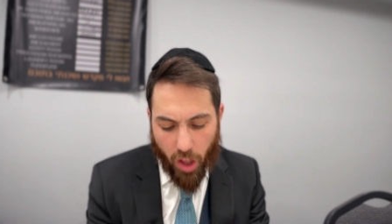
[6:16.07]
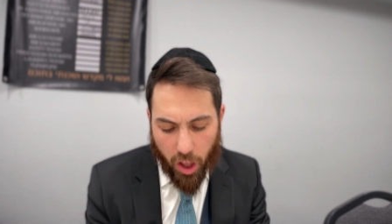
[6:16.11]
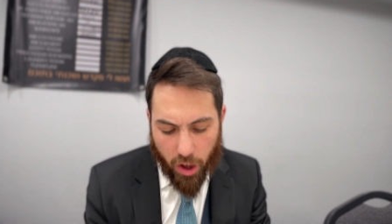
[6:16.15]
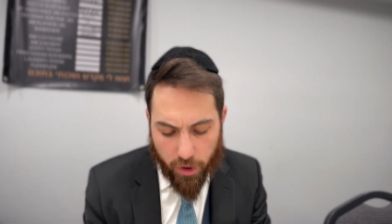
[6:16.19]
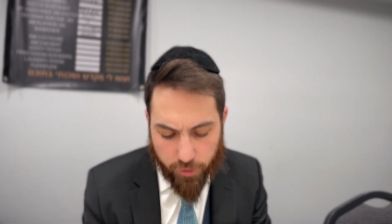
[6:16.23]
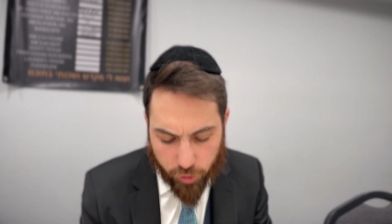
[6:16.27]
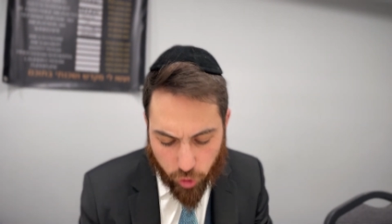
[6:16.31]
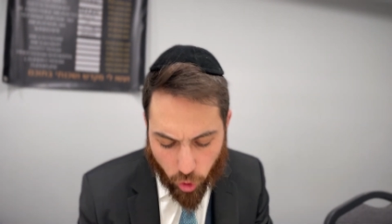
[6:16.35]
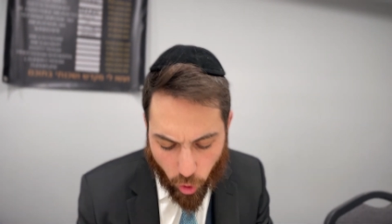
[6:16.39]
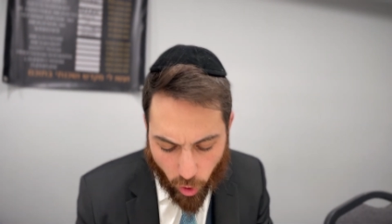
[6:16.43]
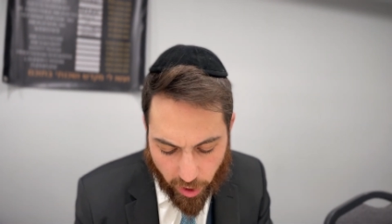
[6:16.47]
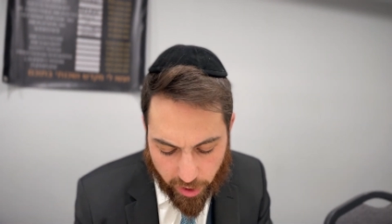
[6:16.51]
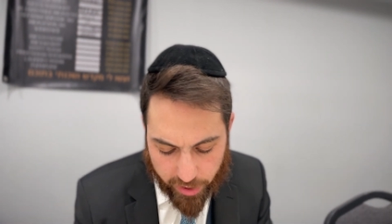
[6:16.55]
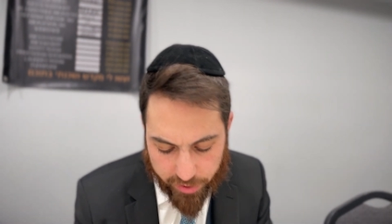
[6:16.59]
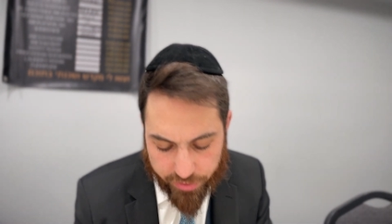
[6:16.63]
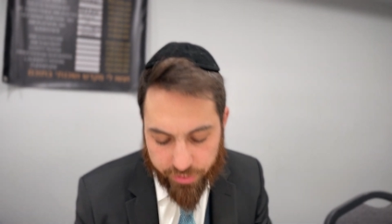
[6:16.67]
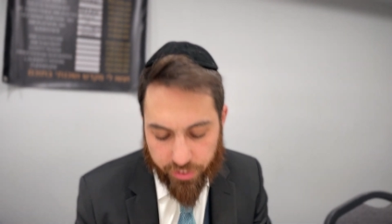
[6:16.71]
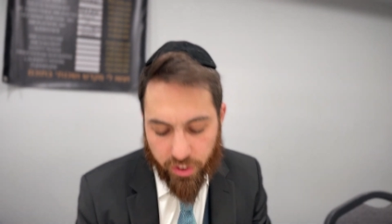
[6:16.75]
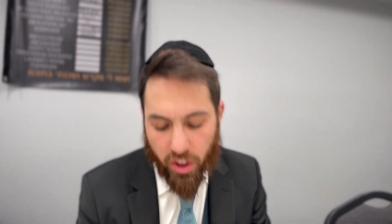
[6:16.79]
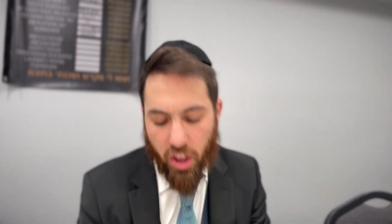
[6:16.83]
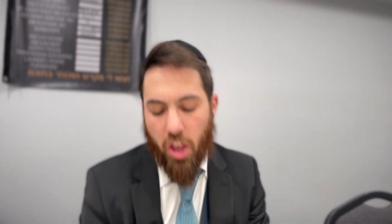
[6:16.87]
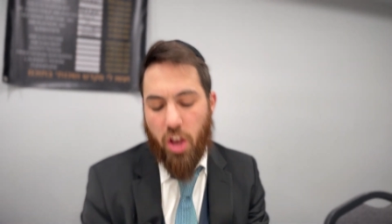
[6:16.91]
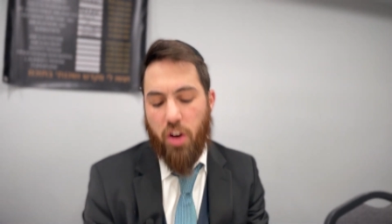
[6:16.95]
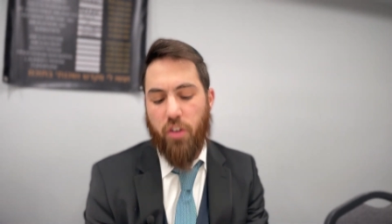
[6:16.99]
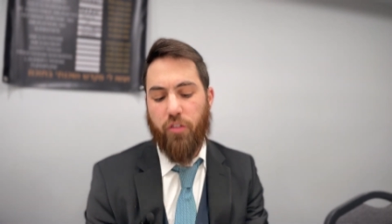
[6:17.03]
Of
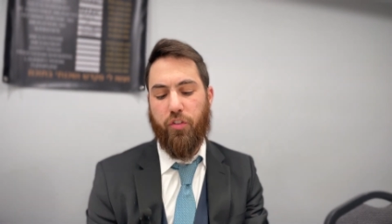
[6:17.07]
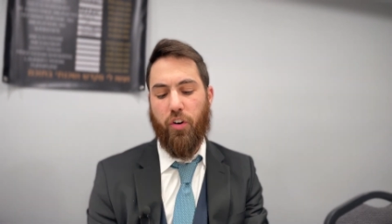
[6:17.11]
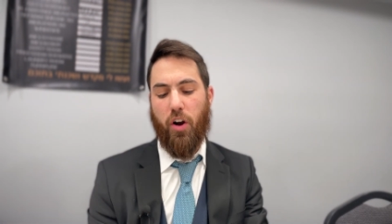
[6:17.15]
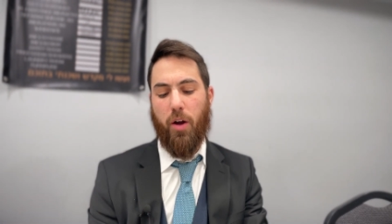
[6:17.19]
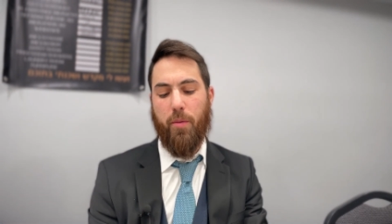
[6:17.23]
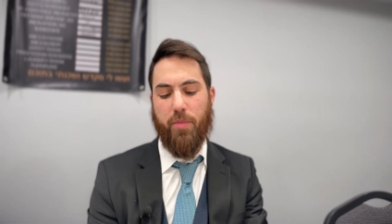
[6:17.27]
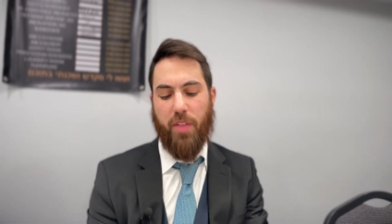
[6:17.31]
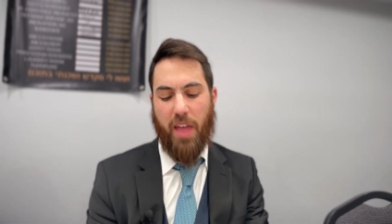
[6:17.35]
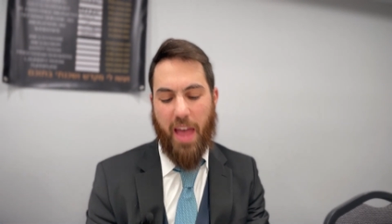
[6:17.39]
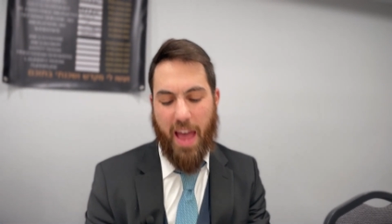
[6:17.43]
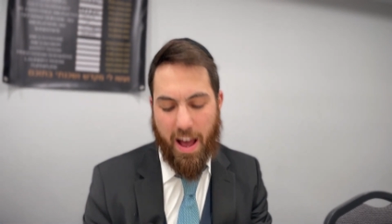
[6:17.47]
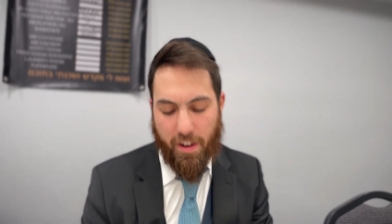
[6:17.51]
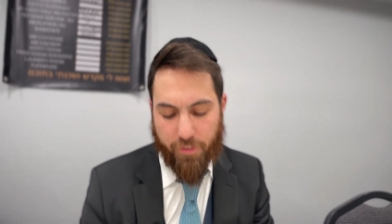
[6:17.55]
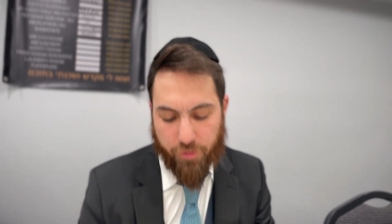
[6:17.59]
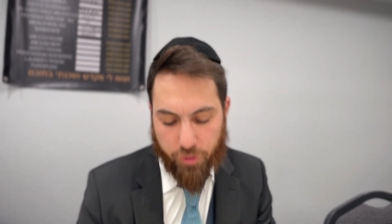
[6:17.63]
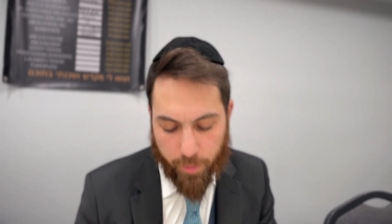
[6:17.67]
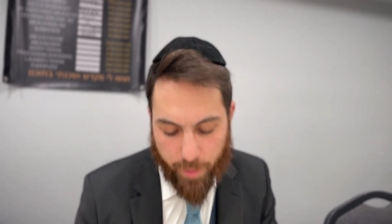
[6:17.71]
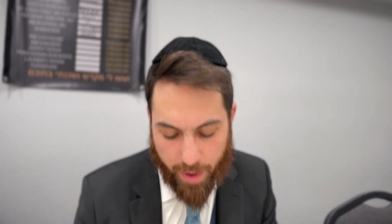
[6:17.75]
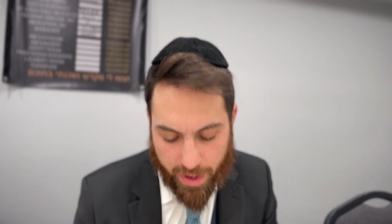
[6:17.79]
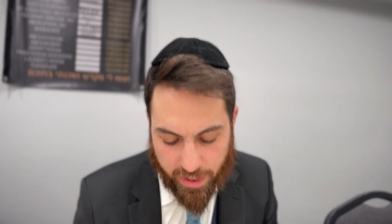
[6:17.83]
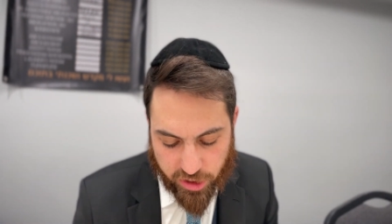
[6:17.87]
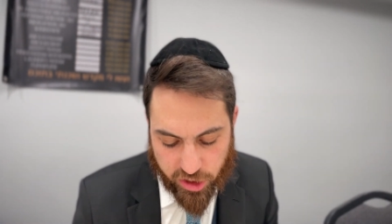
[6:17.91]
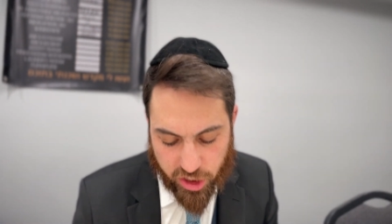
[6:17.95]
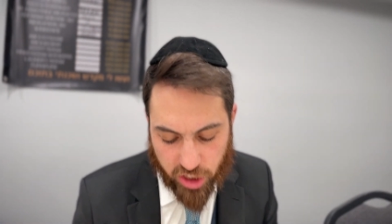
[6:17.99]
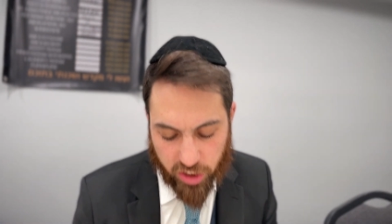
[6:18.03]
course, from the
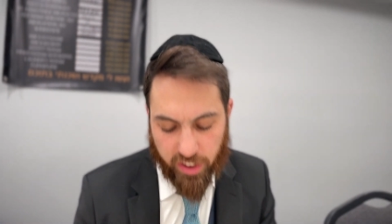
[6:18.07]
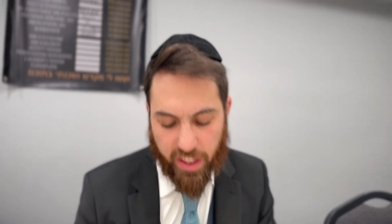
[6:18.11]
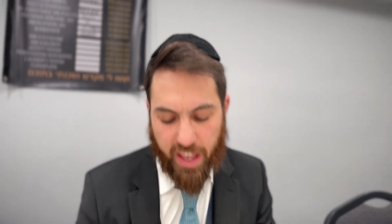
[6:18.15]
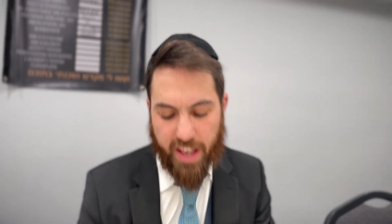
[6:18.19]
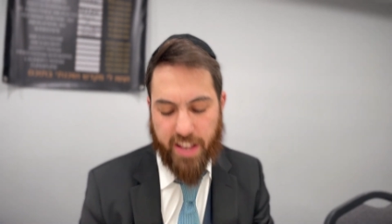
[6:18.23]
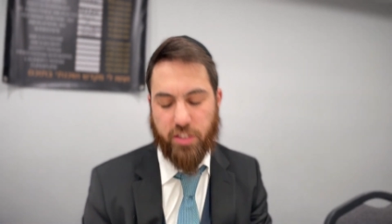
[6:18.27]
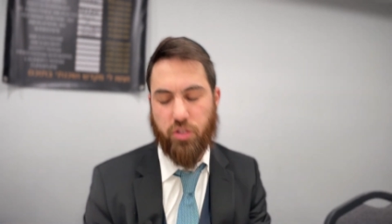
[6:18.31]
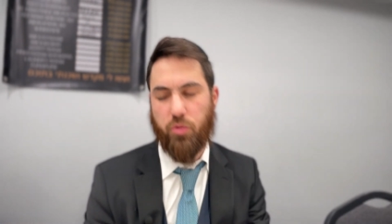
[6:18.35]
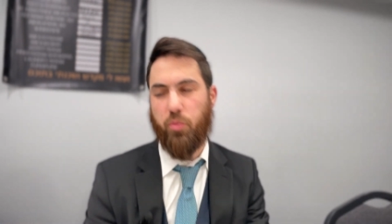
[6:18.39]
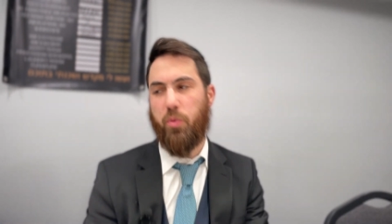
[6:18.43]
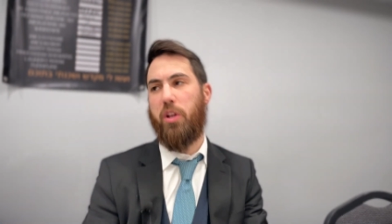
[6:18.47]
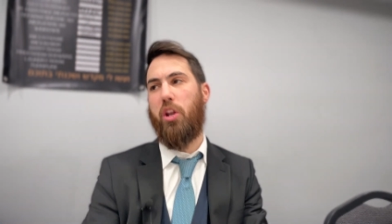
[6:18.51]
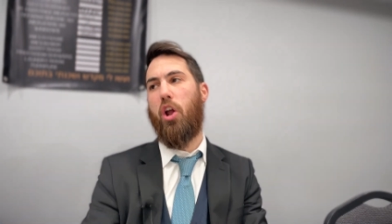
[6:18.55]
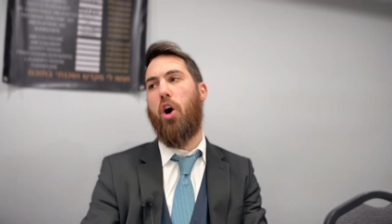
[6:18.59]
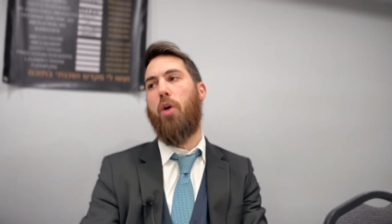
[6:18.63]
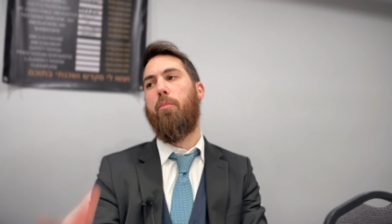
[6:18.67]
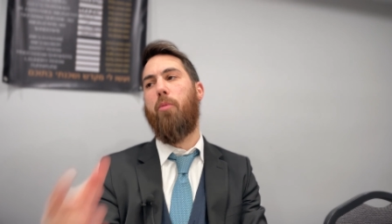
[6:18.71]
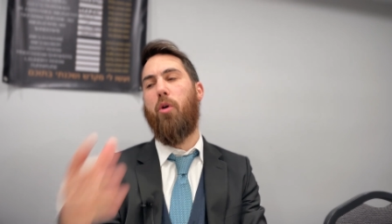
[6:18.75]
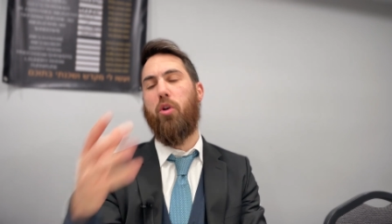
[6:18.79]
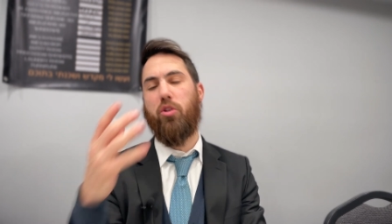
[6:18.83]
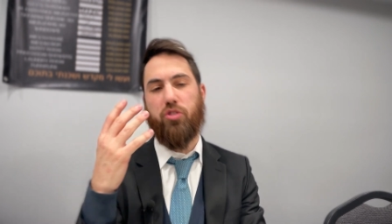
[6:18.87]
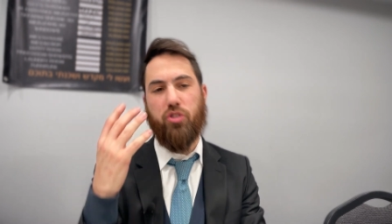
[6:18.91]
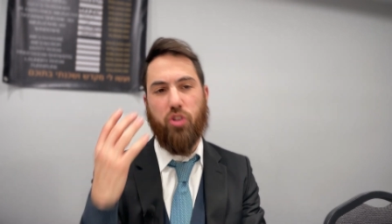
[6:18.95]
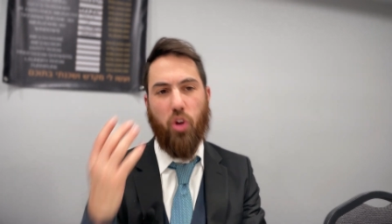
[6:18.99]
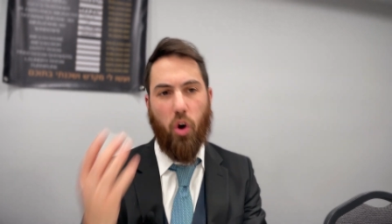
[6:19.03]
aforementioned list, we know
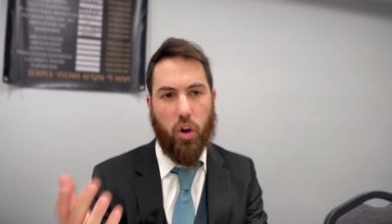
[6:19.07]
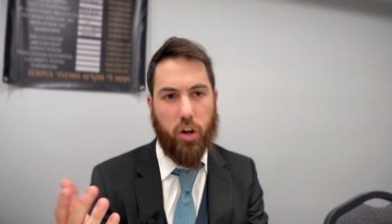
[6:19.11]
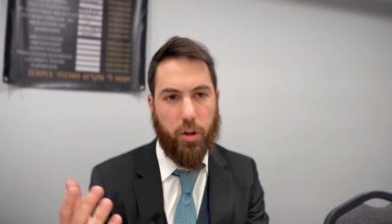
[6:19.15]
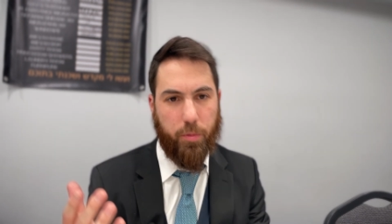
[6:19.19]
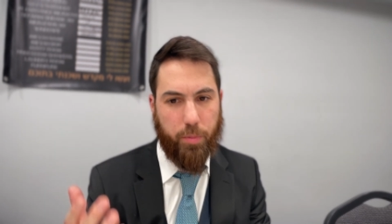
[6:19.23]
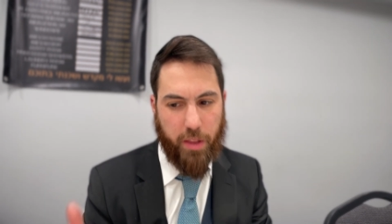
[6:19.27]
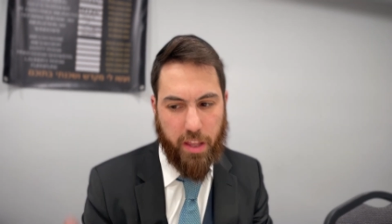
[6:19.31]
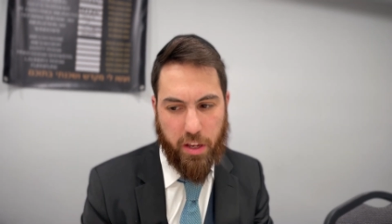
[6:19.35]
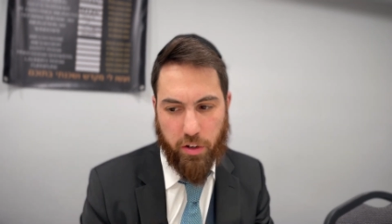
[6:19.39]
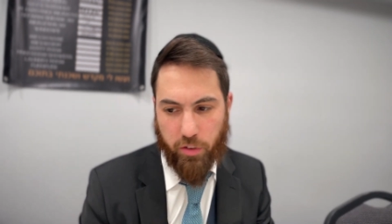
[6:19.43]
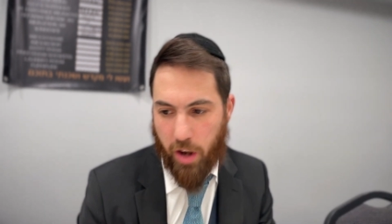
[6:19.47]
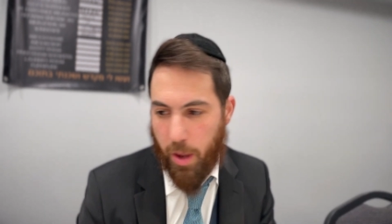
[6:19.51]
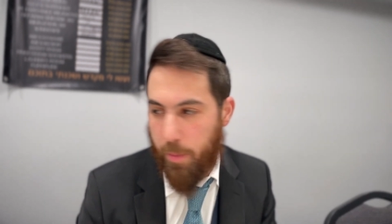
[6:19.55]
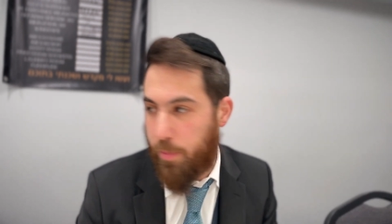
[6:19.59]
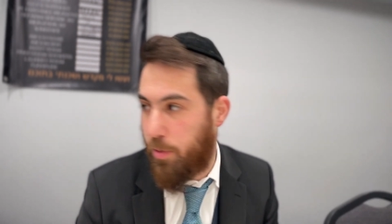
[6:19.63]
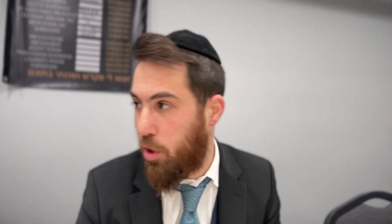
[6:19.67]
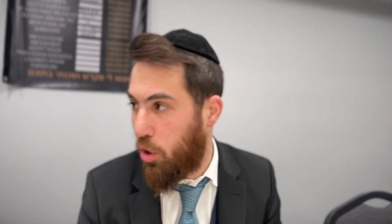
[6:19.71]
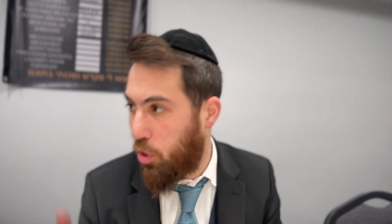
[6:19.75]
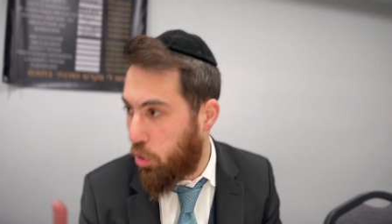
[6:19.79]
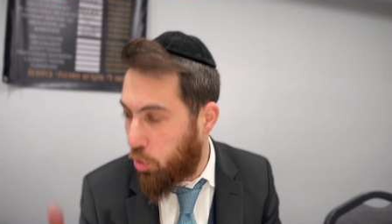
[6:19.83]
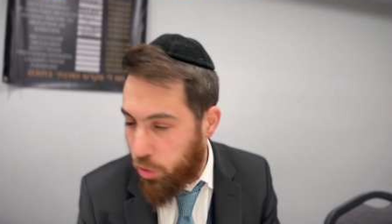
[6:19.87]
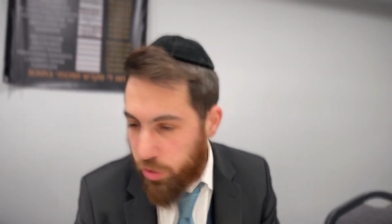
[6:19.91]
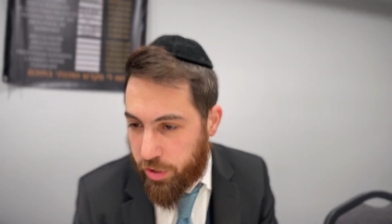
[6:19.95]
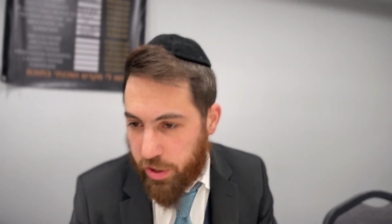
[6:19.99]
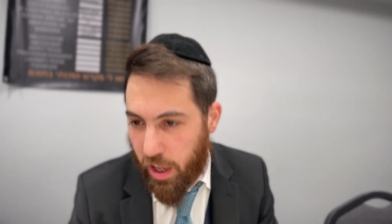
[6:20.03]
most notably Rabbi
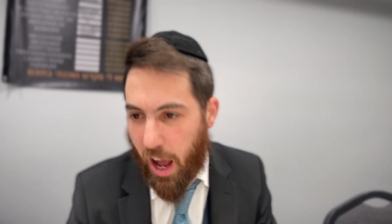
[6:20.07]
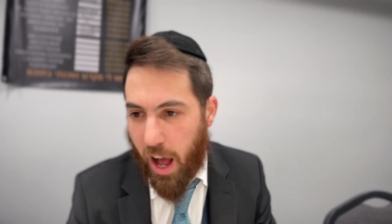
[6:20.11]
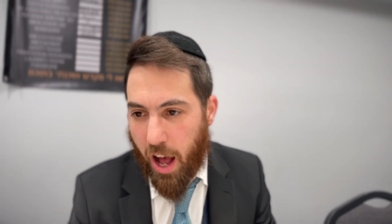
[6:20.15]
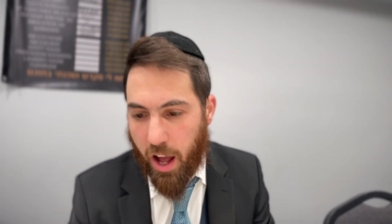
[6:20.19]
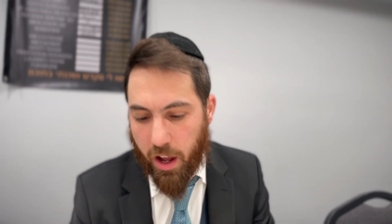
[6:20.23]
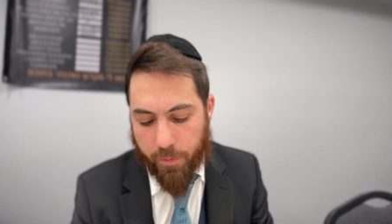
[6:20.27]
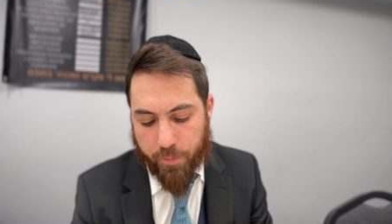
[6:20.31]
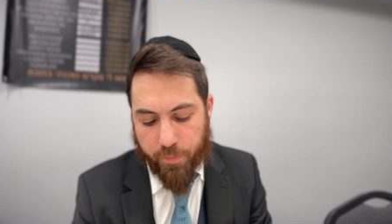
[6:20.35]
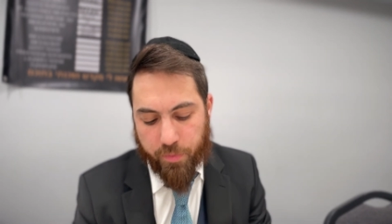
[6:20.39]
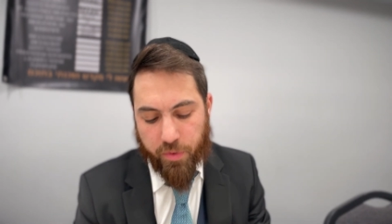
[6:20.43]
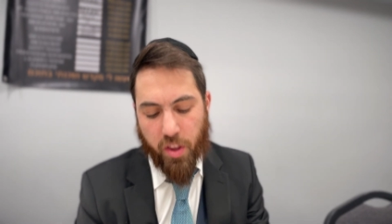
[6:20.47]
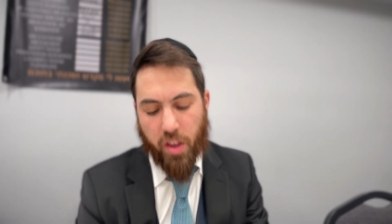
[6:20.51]
Yehuda.